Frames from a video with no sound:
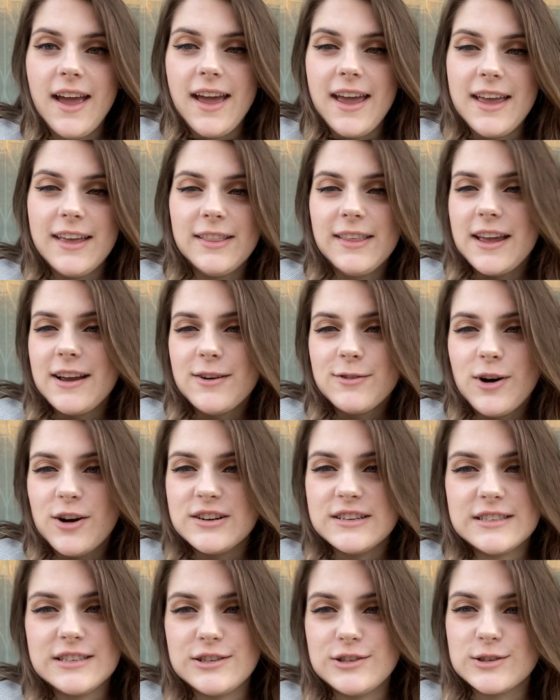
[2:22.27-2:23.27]
It like
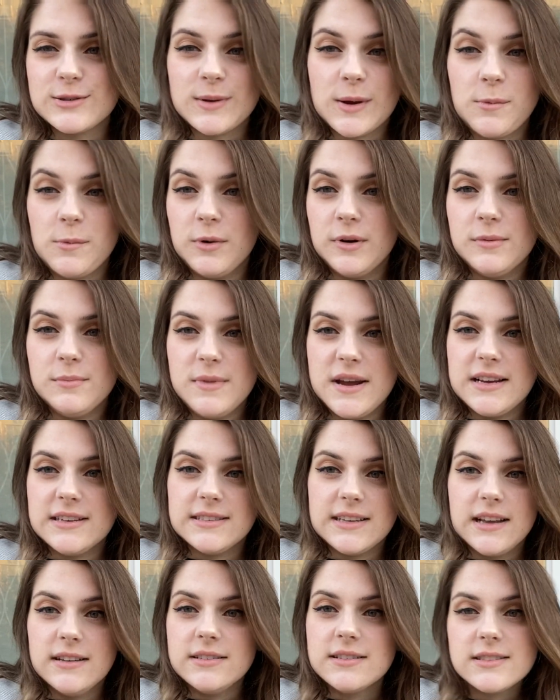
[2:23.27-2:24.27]
honestly just like wouldn't make
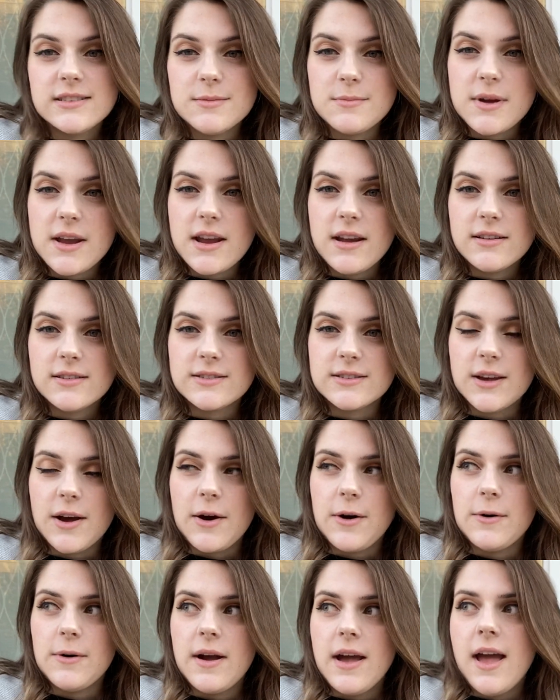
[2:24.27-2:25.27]
sense to me.
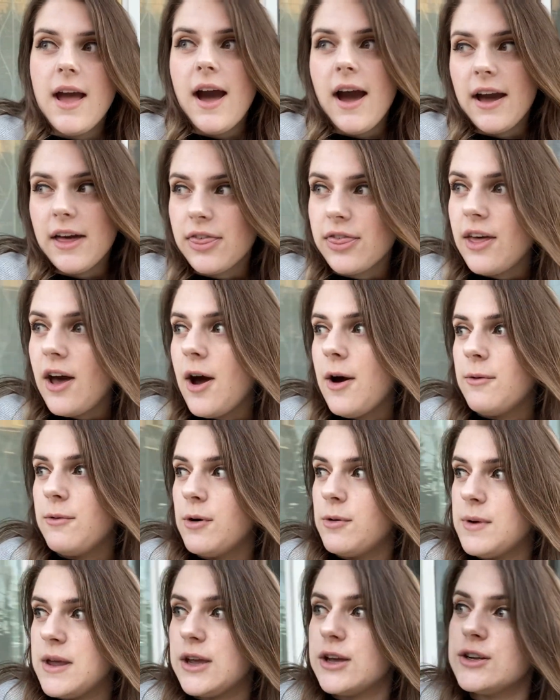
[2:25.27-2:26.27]
So I thought
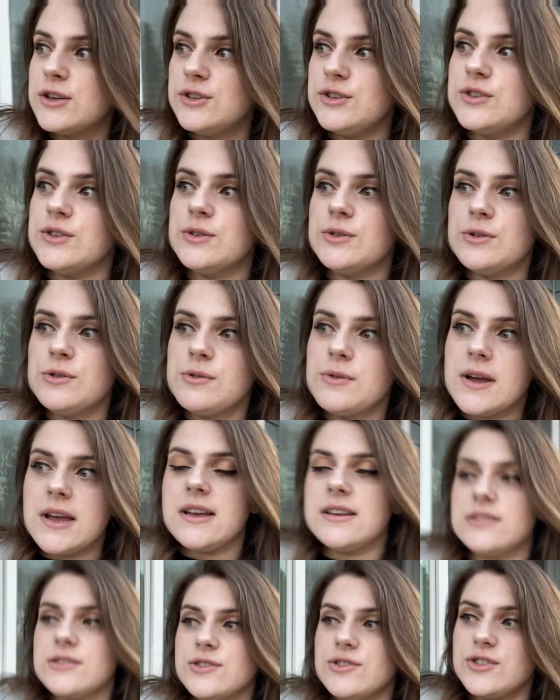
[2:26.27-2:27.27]
what we could do
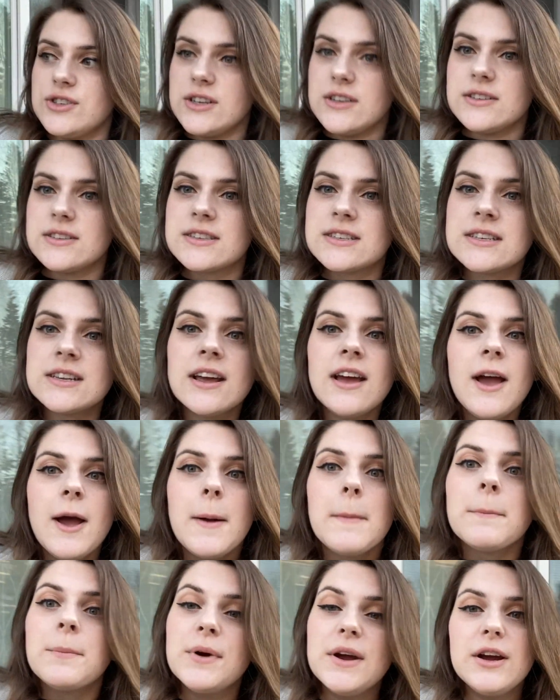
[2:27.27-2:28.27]
is just
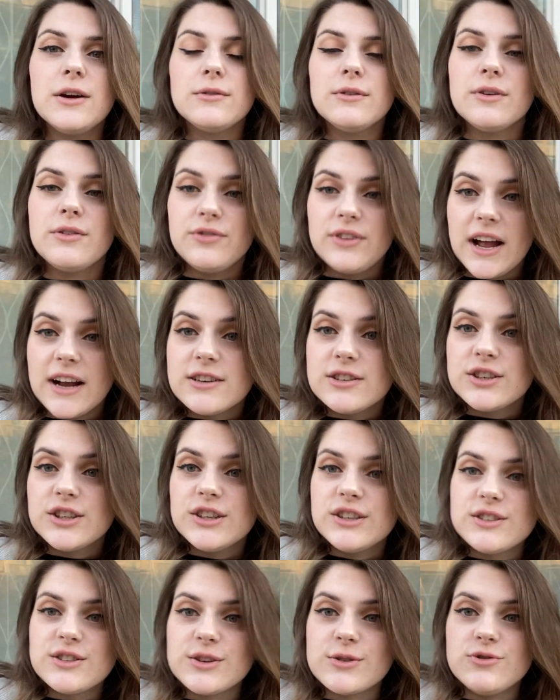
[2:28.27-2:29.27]
bring a
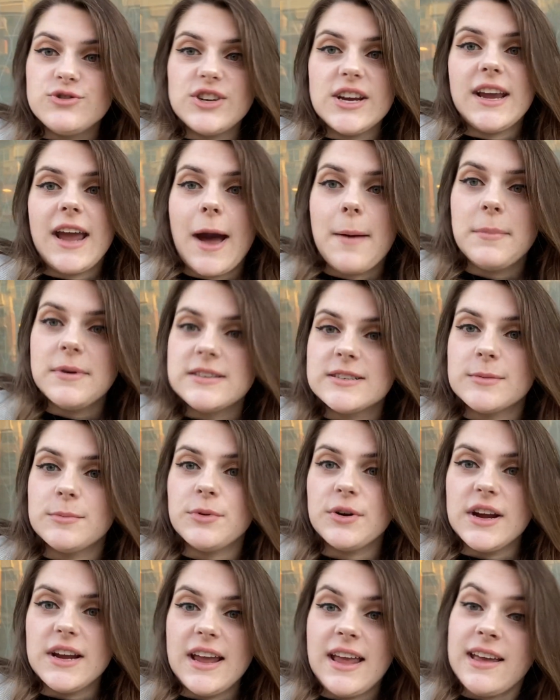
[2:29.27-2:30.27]
reflector. So Jake happened to
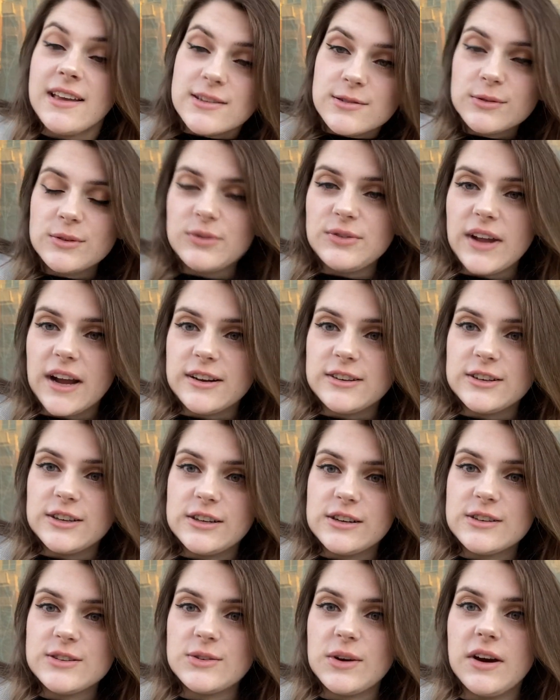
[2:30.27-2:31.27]
bring his
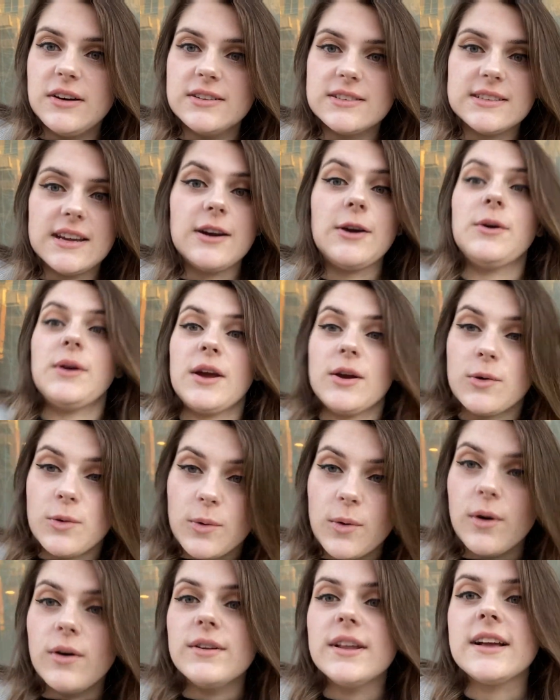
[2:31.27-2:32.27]
reflector, so I was like, okay,
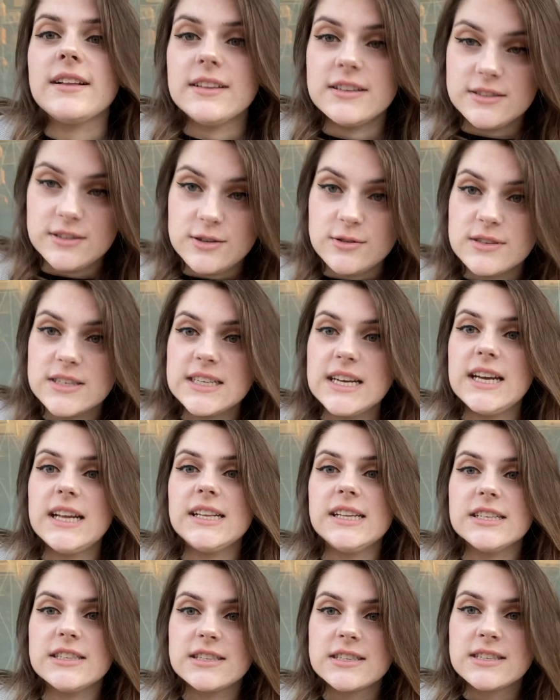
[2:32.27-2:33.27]
cool, like let's use it,
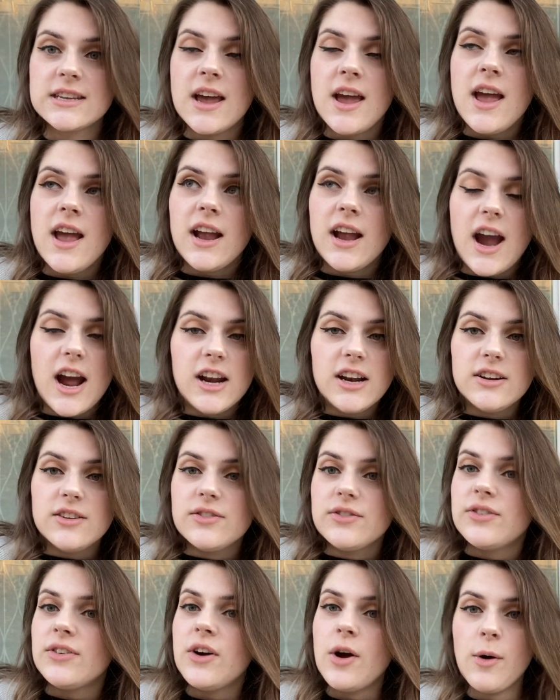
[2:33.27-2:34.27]
let's kind
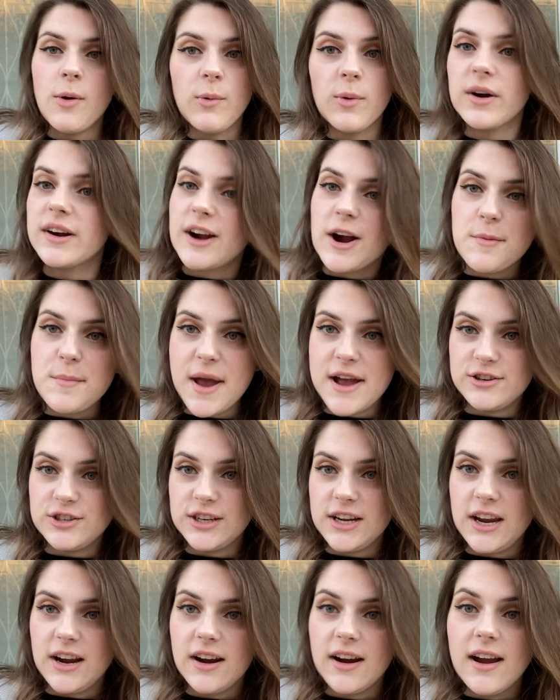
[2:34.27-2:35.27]
of work our magic
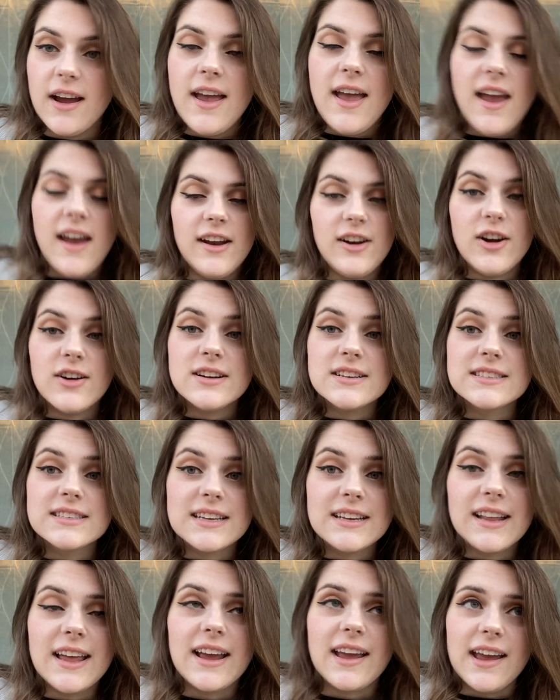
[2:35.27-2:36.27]
here. And
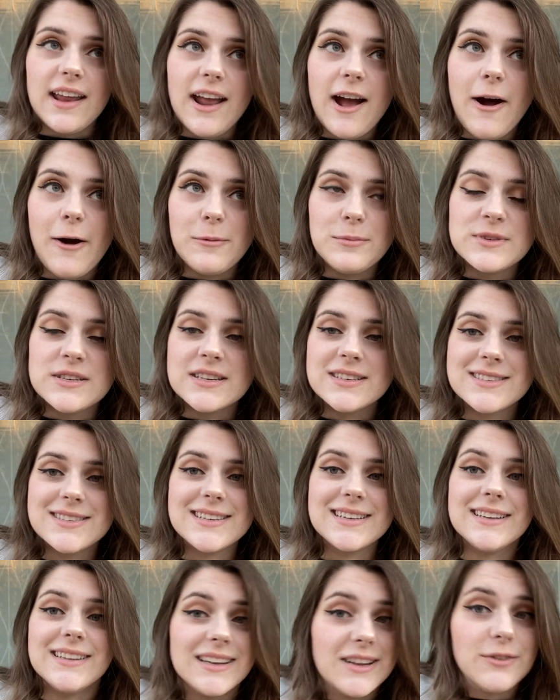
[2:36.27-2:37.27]
honestly, like it helped
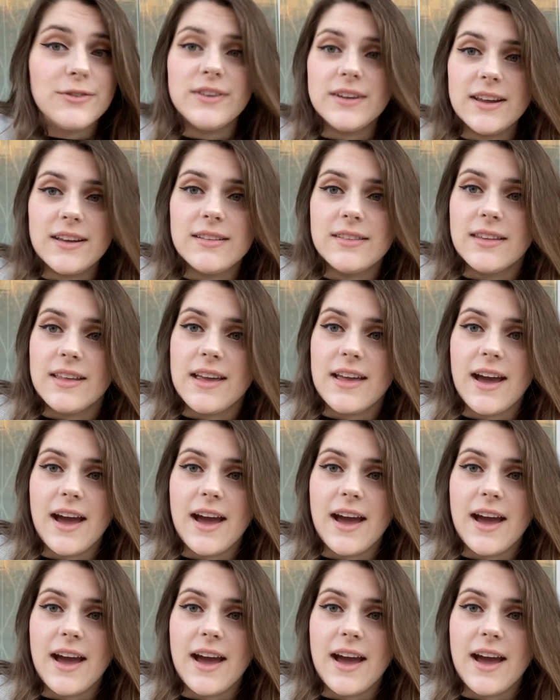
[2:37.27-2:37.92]
significantly.